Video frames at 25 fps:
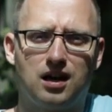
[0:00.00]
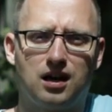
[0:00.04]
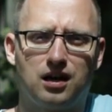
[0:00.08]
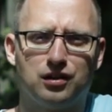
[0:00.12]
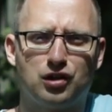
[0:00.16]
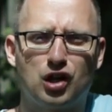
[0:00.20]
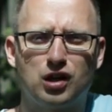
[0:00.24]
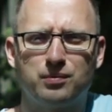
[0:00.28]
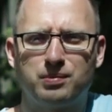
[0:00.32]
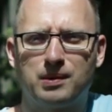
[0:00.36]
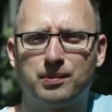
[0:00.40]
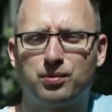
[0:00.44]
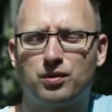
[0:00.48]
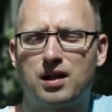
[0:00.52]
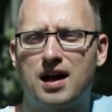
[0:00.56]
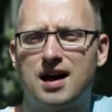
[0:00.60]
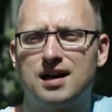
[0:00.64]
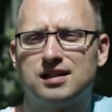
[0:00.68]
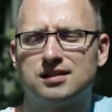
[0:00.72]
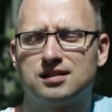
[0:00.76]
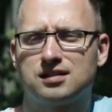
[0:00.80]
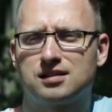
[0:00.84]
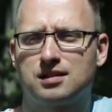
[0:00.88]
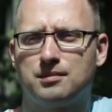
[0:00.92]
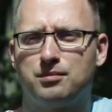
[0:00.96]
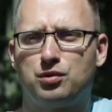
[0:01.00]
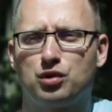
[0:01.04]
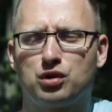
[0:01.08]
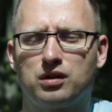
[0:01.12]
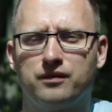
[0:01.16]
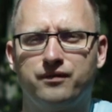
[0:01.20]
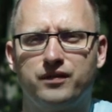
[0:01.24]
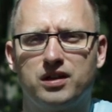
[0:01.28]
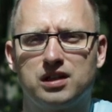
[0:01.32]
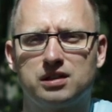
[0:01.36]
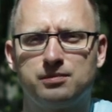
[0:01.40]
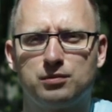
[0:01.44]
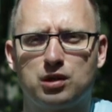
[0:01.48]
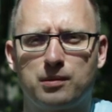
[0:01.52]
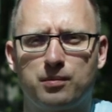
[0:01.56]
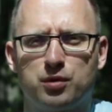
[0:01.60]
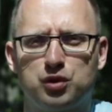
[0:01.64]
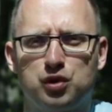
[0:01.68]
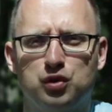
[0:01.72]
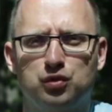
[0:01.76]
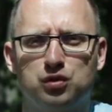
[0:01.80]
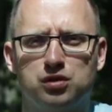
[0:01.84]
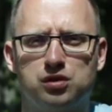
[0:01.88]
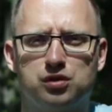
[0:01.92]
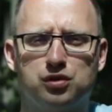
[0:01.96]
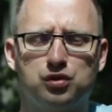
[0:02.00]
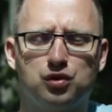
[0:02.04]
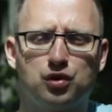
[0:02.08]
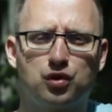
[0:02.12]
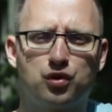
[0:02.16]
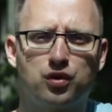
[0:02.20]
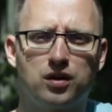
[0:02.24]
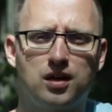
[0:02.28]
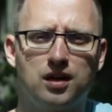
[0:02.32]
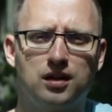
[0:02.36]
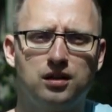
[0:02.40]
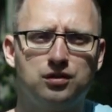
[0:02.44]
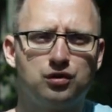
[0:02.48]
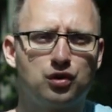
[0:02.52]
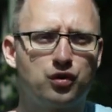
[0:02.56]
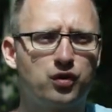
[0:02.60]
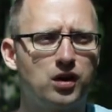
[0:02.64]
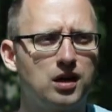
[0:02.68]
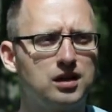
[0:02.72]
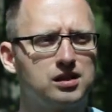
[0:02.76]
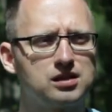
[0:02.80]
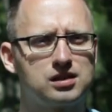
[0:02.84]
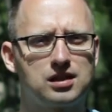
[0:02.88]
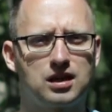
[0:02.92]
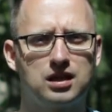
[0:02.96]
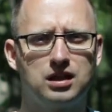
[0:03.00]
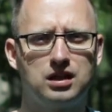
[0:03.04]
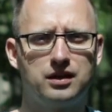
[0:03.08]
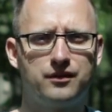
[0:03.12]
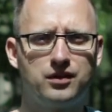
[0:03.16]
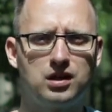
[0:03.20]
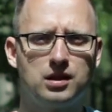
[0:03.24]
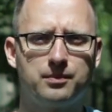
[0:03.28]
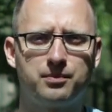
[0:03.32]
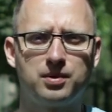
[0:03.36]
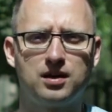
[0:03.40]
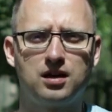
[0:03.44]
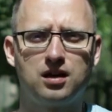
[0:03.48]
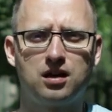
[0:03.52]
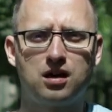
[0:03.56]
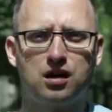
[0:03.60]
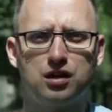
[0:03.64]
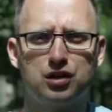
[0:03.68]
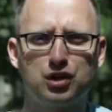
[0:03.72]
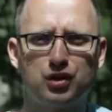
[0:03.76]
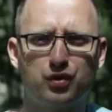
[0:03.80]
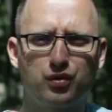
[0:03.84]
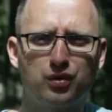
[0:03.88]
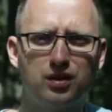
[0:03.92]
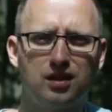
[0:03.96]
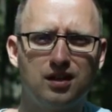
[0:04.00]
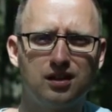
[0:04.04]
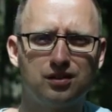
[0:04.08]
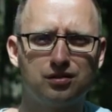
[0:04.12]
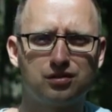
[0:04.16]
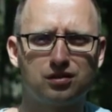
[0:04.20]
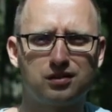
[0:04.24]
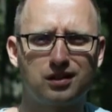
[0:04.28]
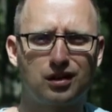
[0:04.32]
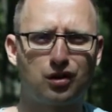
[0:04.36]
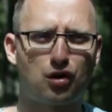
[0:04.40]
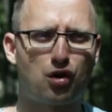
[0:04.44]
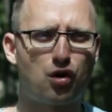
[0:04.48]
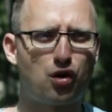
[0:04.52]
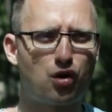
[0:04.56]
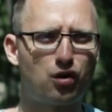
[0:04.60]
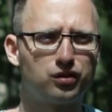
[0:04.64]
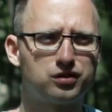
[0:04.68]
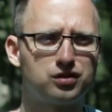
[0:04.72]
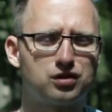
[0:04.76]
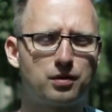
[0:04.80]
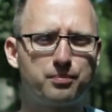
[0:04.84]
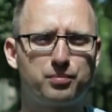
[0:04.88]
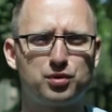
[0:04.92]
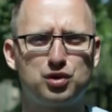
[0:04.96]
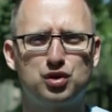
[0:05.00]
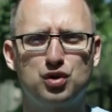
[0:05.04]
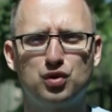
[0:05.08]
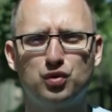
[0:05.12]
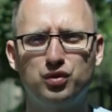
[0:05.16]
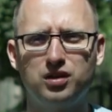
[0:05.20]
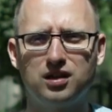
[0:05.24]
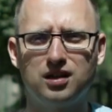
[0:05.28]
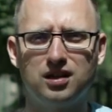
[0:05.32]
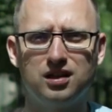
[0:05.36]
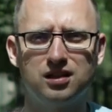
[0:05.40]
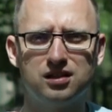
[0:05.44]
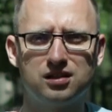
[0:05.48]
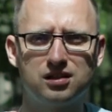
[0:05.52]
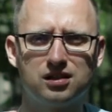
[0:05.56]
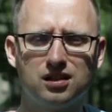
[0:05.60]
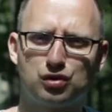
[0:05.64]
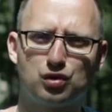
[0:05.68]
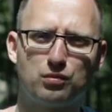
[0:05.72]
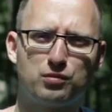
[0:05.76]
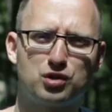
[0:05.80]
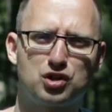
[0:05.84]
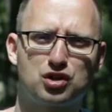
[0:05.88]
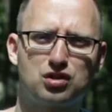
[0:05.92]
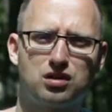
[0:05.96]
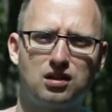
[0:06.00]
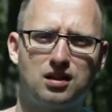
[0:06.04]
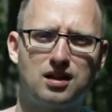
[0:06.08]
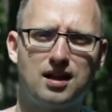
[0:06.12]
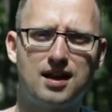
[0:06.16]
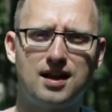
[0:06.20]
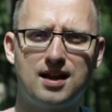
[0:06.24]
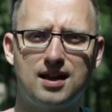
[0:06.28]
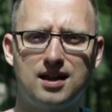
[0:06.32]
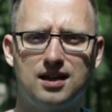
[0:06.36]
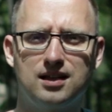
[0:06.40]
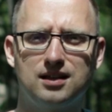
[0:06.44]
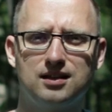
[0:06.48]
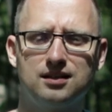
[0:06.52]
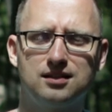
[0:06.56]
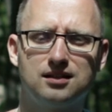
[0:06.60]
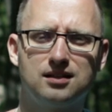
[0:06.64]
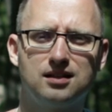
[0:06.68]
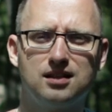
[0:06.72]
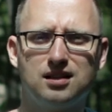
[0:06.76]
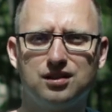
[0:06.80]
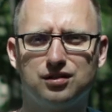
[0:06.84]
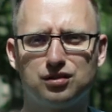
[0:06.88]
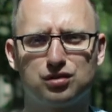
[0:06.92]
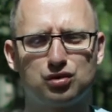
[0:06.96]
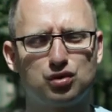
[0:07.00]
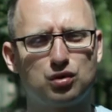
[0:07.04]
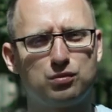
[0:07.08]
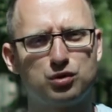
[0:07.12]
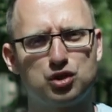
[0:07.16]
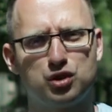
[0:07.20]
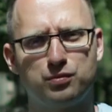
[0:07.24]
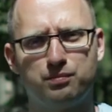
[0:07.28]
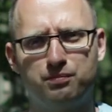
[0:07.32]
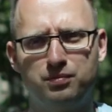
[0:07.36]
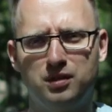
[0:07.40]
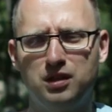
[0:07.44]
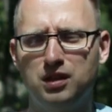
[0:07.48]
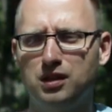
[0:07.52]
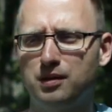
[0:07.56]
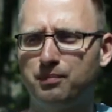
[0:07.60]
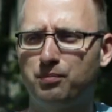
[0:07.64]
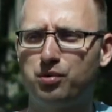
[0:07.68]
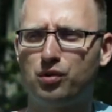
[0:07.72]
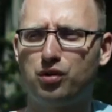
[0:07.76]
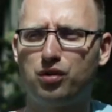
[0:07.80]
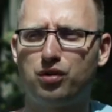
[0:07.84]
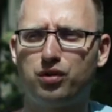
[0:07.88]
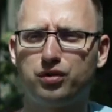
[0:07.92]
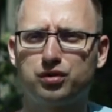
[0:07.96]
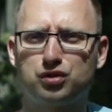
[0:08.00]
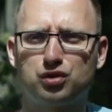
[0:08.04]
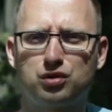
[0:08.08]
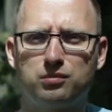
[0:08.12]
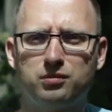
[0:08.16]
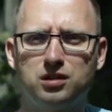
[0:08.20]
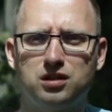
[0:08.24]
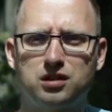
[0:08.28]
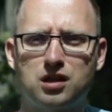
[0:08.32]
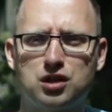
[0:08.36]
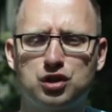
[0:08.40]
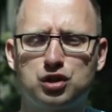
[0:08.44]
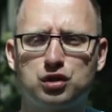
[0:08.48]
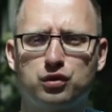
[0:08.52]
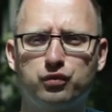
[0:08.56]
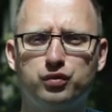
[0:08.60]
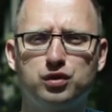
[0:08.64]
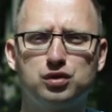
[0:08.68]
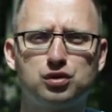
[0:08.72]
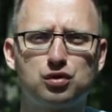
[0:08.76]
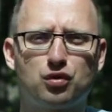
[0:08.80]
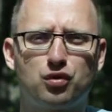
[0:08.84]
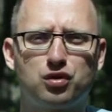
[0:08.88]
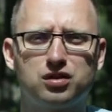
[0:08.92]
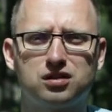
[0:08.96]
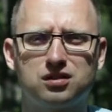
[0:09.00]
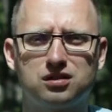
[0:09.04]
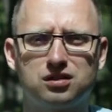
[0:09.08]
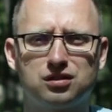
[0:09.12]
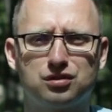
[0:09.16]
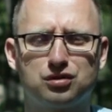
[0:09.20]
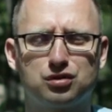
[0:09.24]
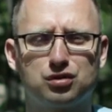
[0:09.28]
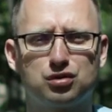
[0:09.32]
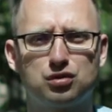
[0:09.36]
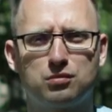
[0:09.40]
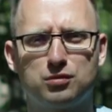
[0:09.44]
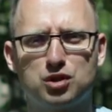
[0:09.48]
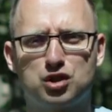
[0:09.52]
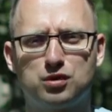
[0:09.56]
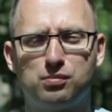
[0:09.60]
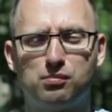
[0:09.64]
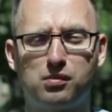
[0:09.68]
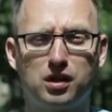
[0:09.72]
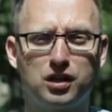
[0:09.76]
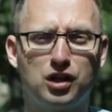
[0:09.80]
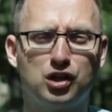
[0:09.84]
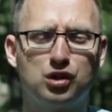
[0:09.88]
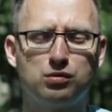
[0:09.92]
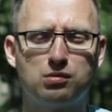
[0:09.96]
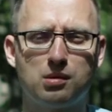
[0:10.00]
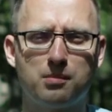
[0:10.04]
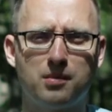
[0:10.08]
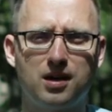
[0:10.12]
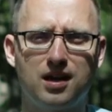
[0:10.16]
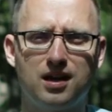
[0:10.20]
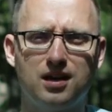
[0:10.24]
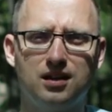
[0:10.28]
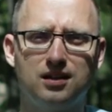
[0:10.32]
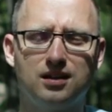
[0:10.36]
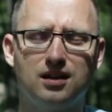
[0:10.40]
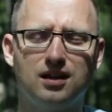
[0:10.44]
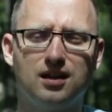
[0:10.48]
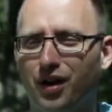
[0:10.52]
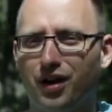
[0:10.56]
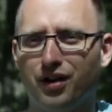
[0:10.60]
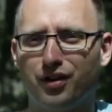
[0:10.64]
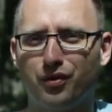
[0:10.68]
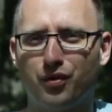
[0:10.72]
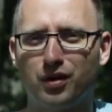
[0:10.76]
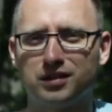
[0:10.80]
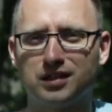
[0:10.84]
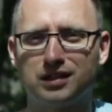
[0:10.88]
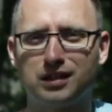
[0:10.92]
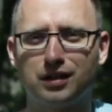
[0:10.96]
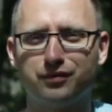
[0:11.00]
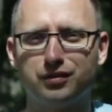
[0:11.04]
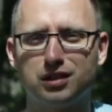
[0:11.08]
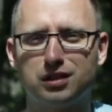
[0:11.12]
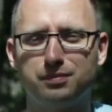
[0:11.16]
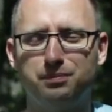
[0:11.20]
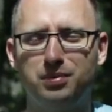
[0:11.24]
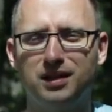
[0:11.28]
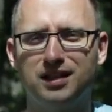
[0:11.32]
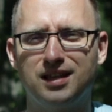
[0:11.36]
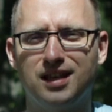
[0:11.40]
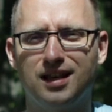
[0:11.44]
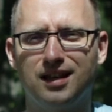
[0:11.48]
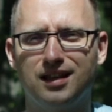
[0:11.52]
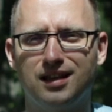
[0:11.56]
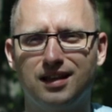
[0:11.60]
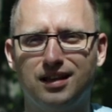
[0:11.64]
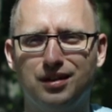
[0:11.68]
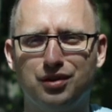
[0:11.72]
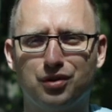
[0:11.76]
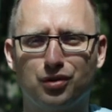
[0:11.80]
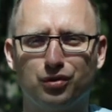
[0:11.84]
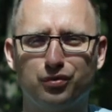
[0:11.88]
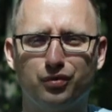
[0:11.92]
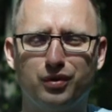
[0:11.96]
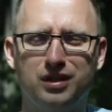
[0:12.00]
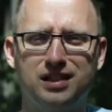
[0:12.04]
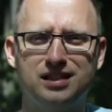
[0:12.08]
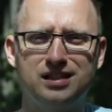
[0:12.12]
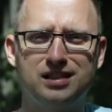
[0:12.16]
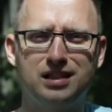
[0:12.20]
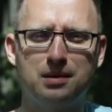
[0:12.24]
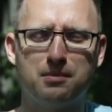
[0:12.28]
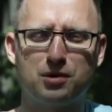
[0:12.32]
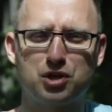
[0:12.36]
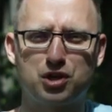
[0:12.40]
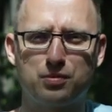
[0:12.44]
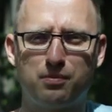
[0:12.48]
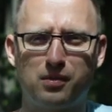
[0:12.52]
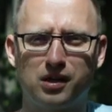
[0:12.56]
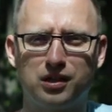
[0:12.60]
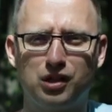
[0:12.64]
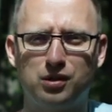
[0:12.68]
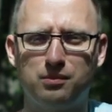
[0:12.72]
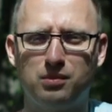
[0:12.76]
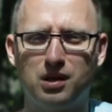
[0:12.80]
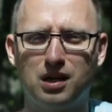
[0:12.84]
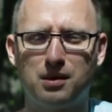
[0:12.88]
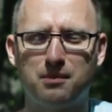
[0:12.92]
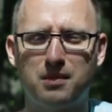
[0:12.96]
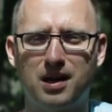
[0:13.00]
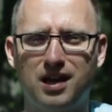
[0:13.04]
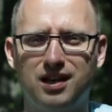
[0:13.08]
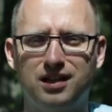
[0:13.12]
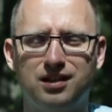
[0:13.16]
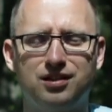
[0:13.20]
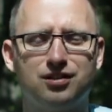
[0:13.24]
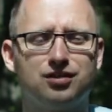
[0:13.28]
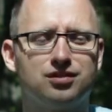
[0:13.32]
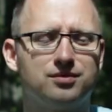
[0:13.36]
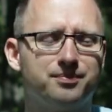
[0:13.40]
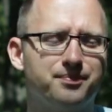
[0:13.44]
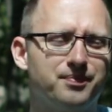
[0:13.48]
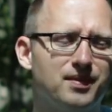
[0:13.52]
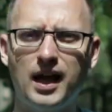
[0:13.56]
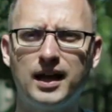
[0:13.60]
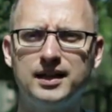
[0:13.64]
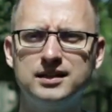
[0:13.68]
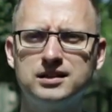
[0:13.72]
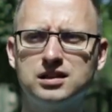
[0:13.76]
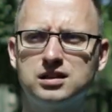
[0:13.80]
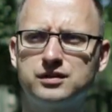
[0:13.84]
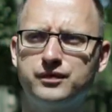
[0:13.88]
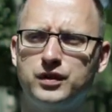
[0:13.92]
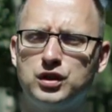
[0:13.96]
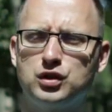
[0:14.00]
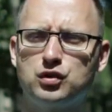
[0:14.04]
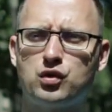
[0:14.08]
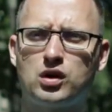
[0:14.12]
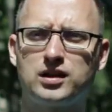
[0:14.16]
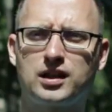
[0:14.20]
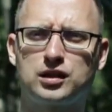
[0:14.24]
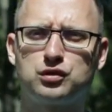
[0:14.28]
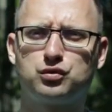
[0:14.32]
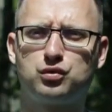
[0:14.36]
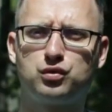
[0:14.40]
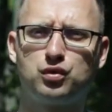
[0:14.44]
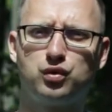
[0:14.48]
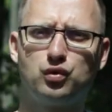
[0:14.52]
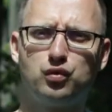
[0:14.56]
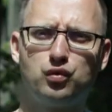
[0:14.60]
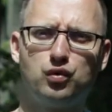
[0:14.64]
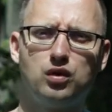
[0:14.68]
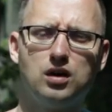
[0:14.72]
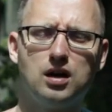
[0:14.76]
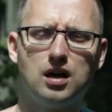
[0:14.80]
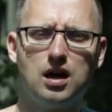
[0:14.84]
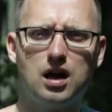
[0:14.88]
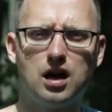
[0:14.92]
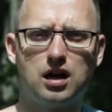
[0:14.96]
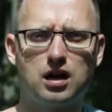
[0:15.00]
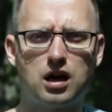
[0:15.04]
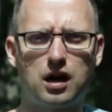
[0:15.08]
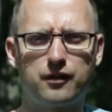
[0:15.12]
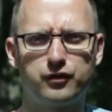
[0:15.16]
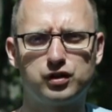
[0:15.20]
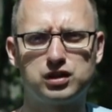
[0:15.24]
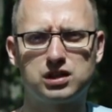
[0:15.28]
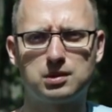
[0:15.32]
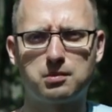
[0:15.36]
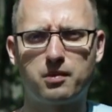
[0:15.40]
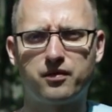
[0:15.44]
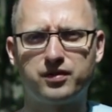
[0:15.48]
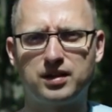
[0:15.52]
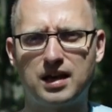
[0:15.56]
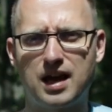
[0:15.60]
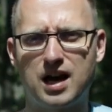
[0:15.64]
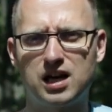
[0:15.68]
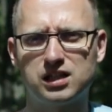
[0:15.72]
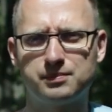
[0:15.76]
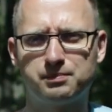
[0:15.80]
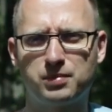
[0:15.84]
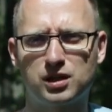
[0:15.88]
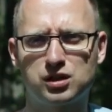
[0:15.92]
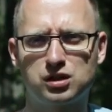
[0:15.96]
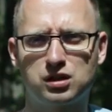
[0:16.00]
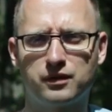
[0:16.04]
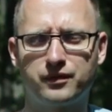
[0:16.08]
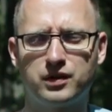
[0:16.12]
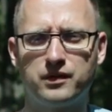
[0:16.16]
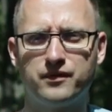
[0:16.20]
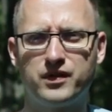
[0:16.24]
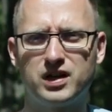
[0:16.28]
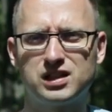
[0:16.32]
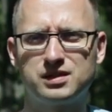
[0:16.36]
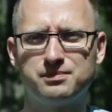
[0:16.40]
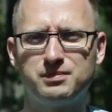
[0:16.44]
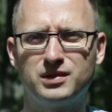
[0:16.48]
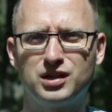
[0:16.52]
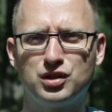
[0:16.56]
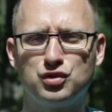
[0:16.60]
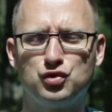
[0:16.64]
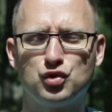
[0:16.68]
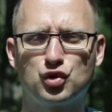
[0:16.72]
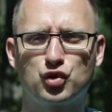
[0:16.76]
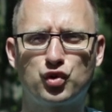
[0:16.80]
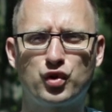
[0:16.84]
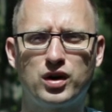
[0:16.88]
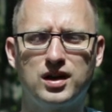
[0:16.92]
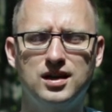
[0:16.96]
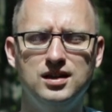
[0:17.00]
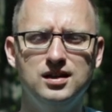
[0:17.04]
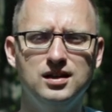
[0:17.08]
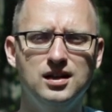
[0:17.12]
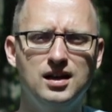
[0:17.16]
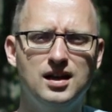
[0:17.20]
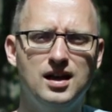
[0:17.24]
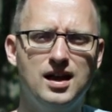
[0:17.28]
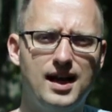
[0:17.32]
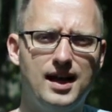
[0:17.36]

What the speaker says: A lot of people ask about investment opportunities in Ukraine. Ukraine is like a developing country. There's like all these opportunities, so much land, there's so much people, so many natural resources, there's so much money to be made. Relatively speaking, you don't really see much money being made here. In this video, I'd like to cover some of the aspects of investment in Ukraine.